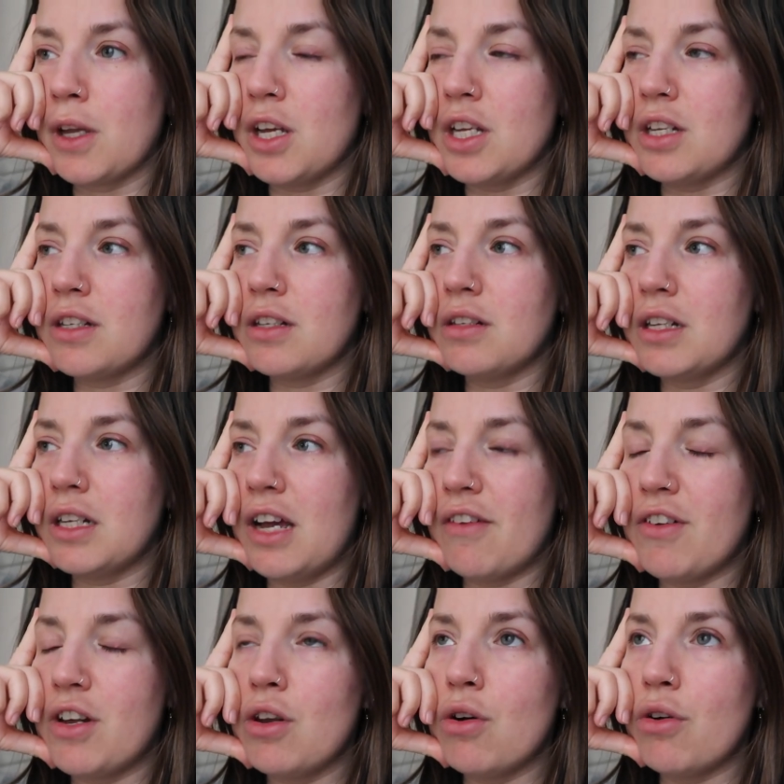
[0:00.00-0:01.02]
I
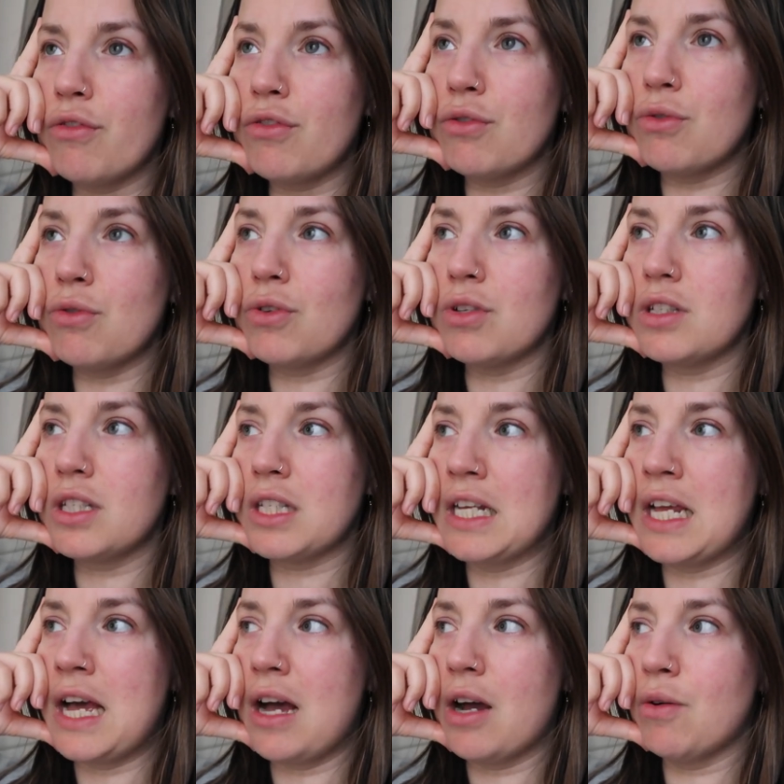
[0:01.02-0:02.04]
have a lot of thoughts
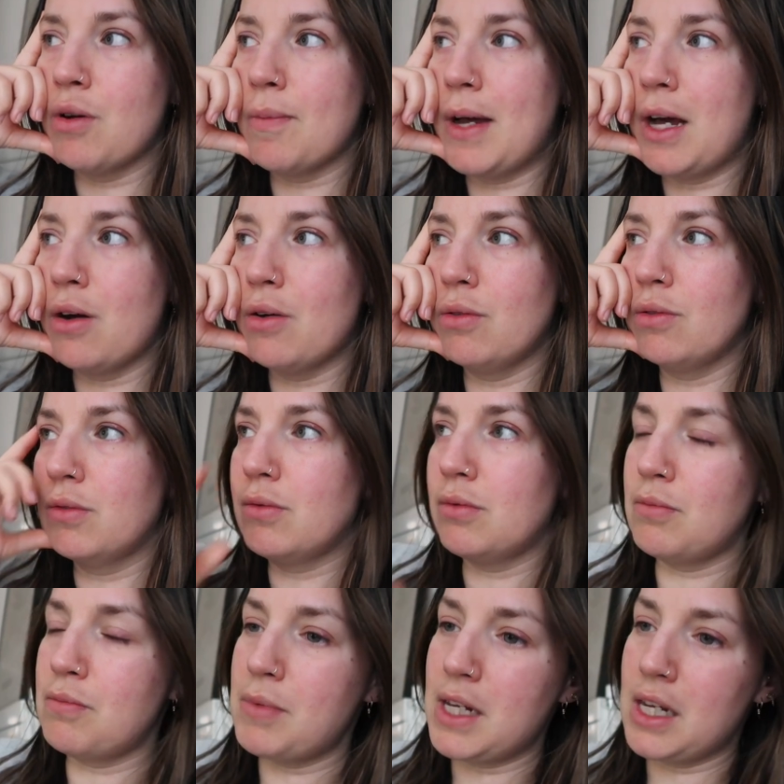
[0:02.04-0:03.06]
now about
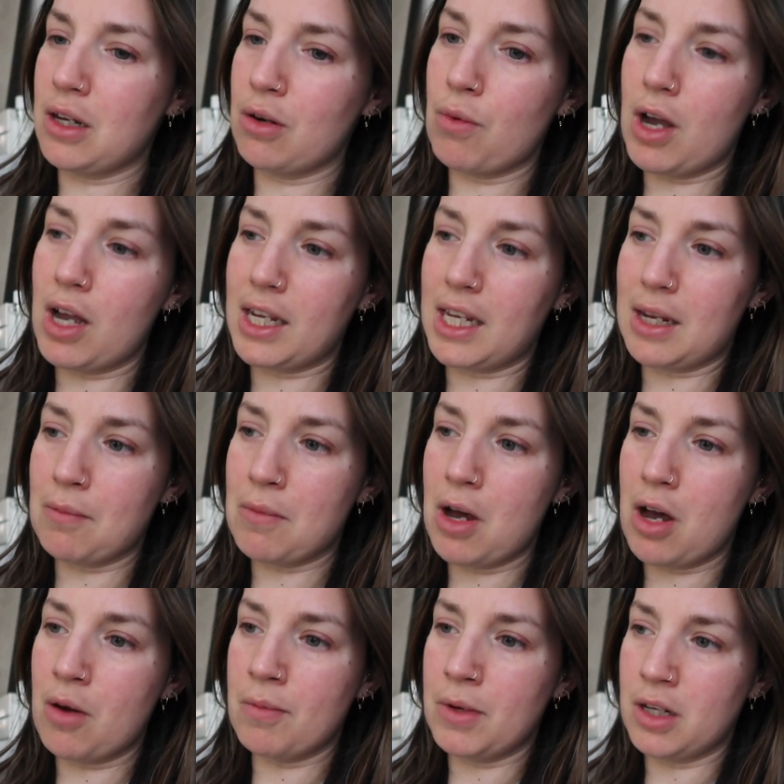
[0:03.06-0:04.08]
being a working
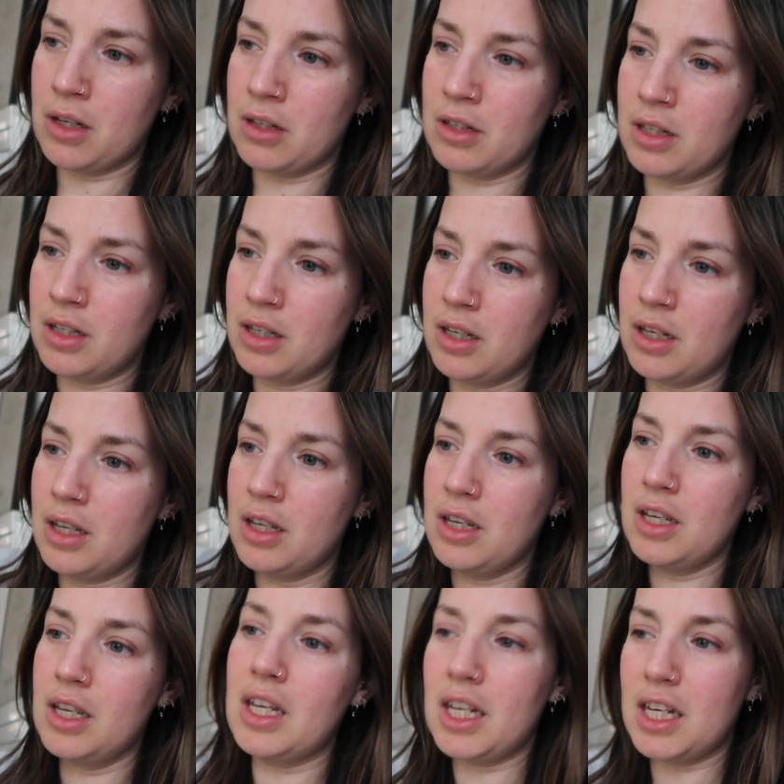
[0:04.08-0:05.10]
mum, and
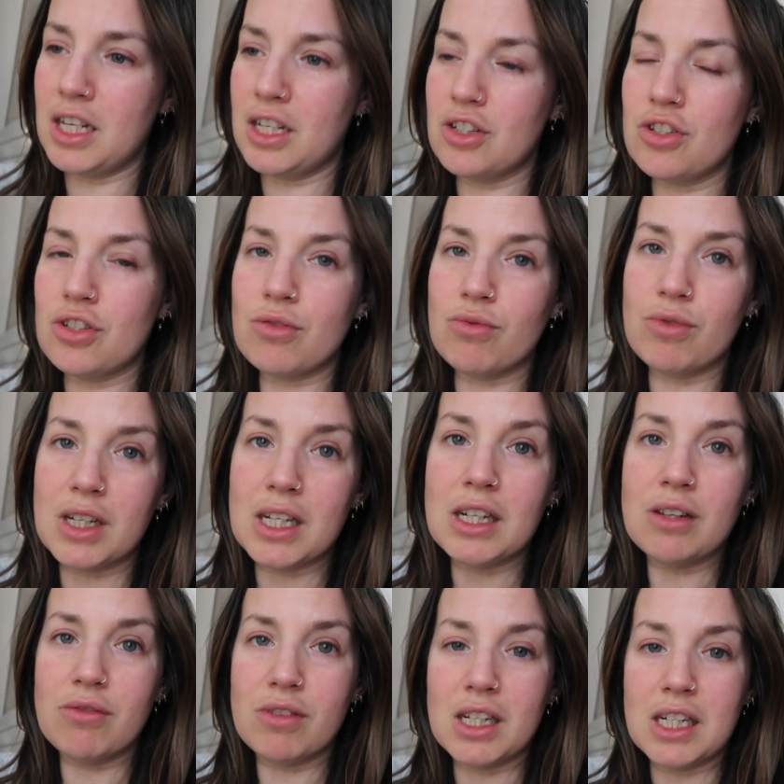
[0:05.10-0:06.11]
it is just
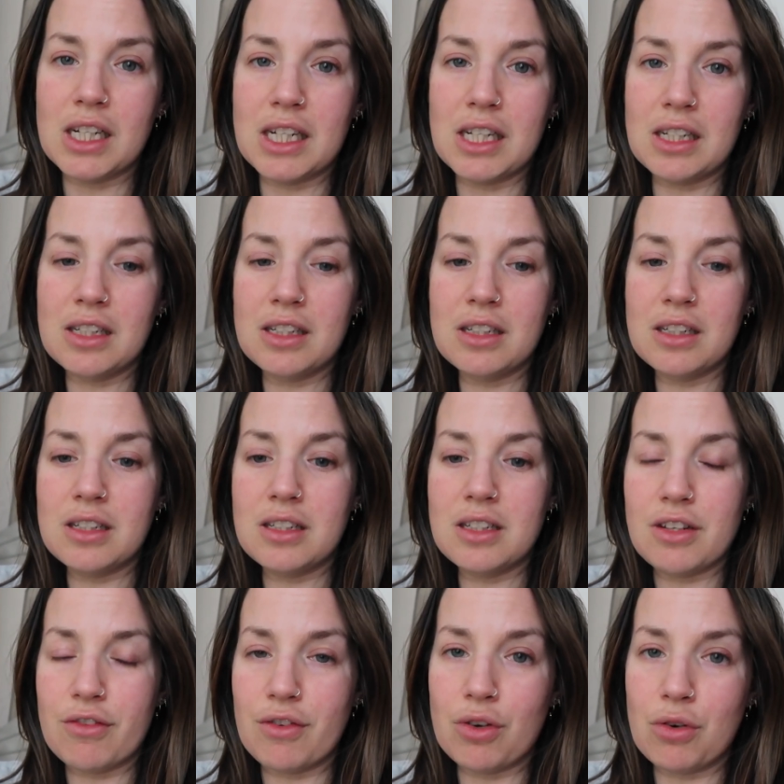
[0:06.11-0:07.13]
really, really
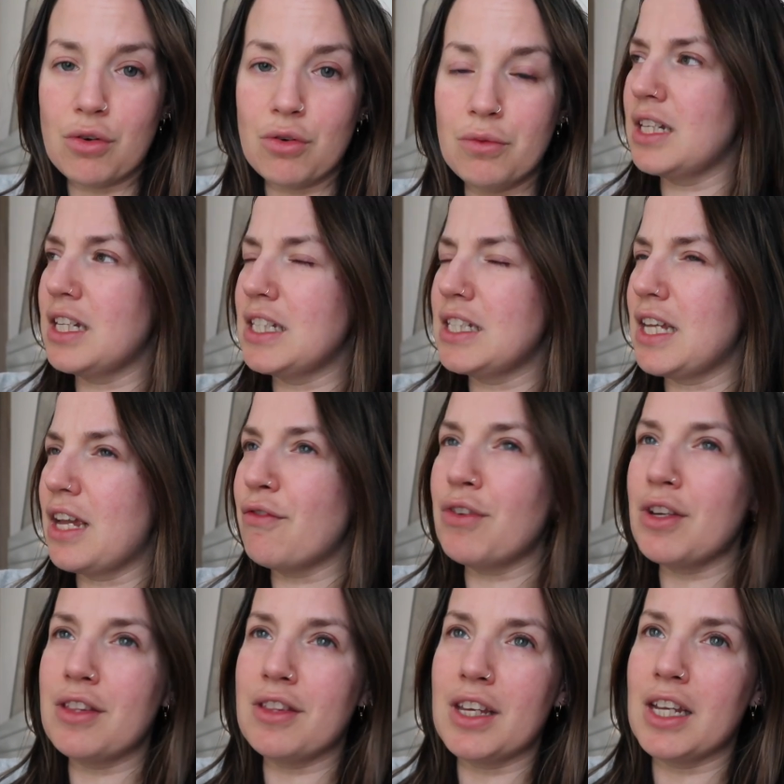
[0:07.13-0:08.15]
difficult. It's
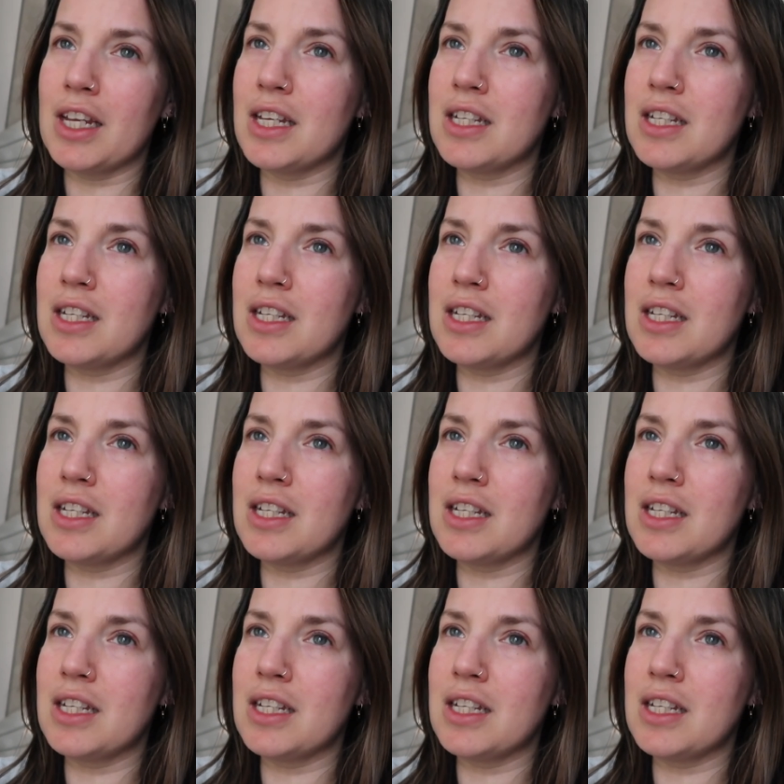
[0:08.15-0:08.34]
everything.